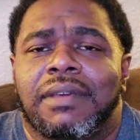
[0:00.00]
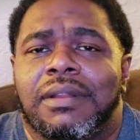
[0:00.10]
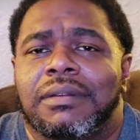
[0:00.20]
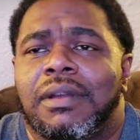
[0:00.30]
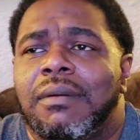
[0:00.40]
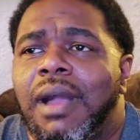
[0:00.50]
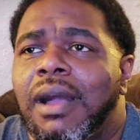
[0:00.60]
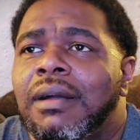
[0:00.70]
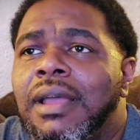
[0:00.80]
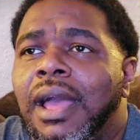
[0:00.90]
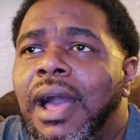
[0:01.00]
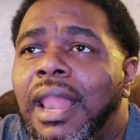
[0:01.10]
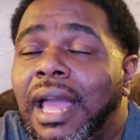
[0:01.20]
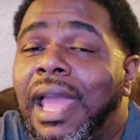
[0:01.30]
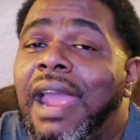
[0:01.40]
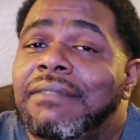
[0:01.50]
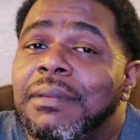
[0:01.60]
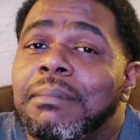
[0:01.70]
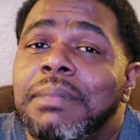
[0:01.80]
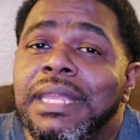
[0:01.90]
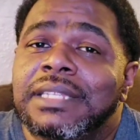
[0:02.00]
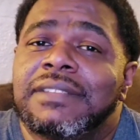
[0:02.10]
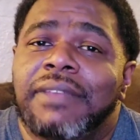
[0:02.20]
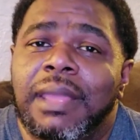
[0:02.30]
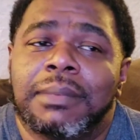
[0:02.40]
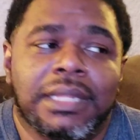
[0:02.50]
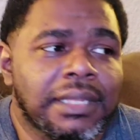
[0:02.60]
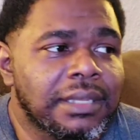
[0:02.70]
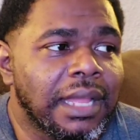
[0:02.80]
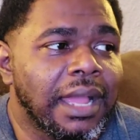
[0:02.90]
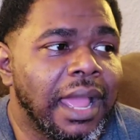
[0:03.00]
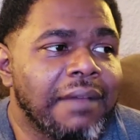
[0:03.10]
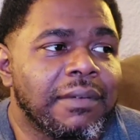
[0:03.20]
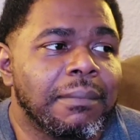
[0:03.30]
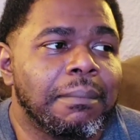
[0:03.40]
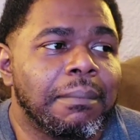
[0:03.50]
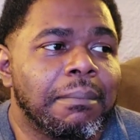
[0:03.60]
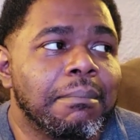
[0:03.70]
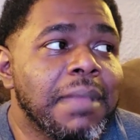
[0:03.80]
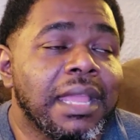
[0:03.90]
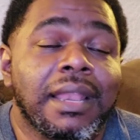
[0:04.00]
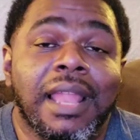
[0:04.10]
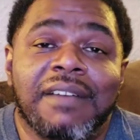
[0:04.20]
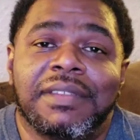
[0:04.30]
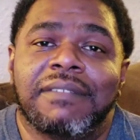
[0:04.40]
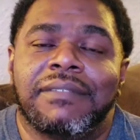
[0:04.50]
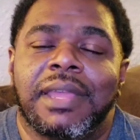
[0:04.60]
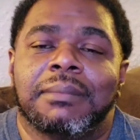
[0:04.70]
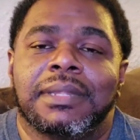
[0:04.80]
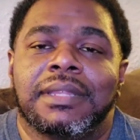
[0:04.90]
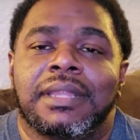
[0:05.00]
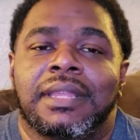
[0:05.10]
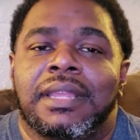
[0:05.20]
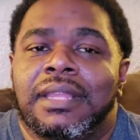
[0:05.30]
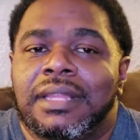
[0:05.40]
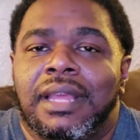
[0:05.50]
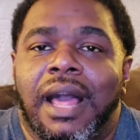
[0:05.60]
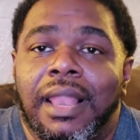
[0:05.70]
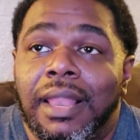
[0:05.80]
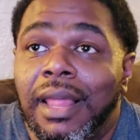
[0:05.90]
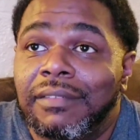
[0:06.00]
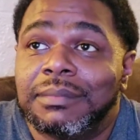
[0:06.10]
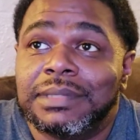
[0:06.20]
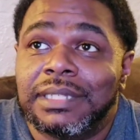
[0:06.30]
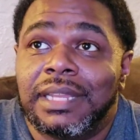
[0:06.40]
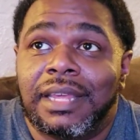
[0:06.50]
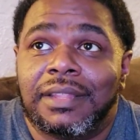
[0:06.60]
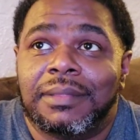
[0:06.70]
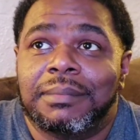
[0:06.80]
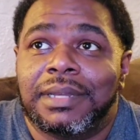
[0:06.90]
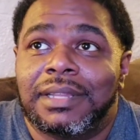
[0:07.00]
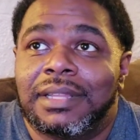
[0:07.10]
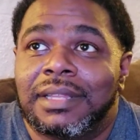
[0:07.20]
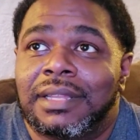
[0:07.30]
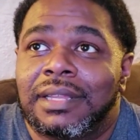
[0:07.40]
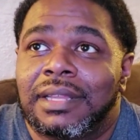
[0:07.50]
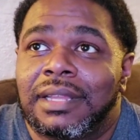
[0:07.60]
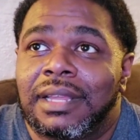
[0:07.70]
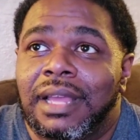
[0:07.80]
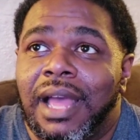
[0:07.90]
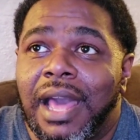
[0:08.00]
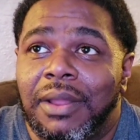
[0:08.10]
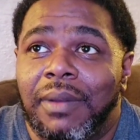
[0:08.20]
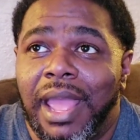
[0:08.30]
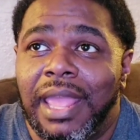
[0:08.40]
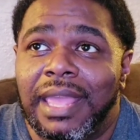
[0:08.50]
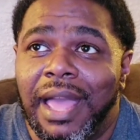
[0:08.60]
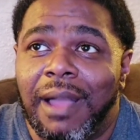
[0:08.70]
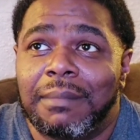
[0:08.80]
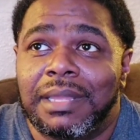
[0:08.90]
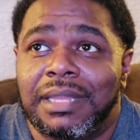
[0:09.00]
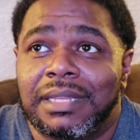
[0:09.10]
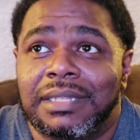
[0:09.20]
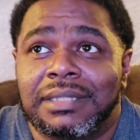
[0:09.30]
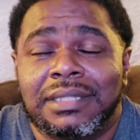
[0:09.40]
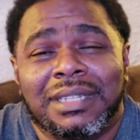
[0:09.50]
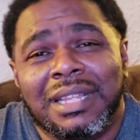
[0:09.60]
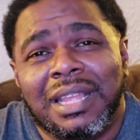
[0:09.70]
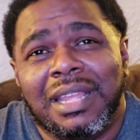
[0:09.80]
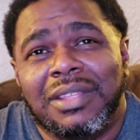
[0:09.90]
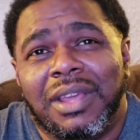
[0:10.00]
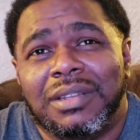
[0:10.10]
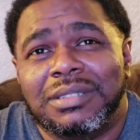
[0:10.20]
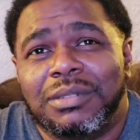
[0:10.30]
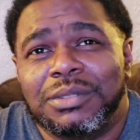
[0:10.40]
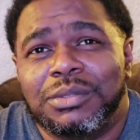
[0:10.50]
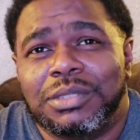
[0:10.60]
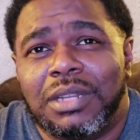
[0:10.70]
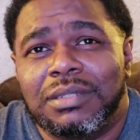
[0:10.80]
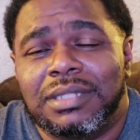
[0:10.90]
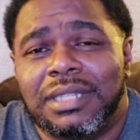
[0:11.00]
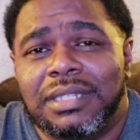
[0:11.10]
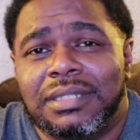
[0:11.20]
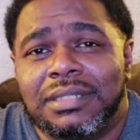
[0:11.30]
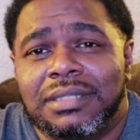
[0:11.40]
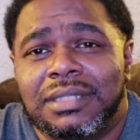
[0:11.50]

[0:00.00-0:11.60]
I don't go out. Like, I have the biggest family. Like, I have a big loving family. I love them to death, but I don't hang out because, I just don't do certain things.